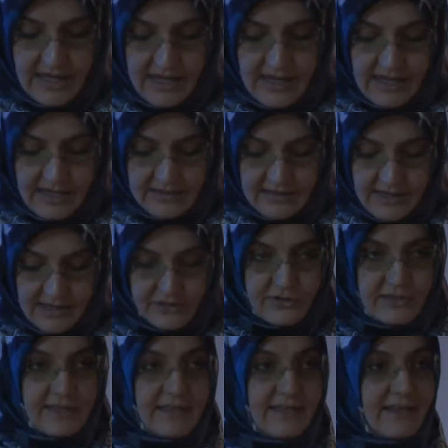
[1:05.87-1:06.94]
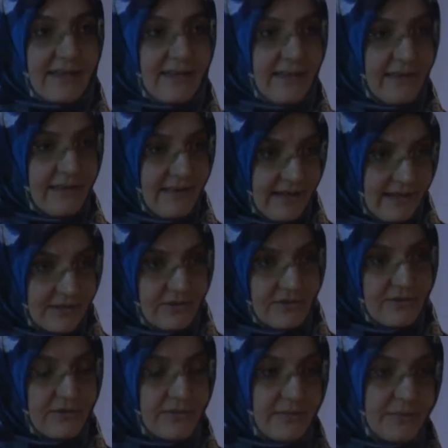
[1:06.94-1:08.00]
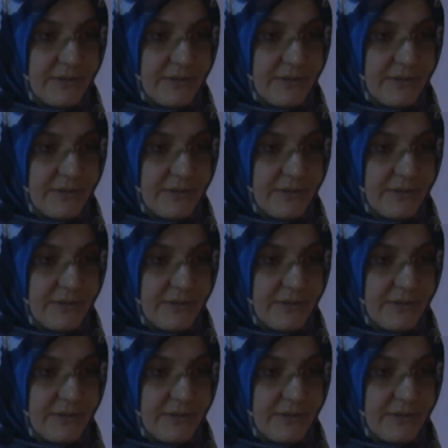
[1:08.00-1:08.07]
And actually, thanks to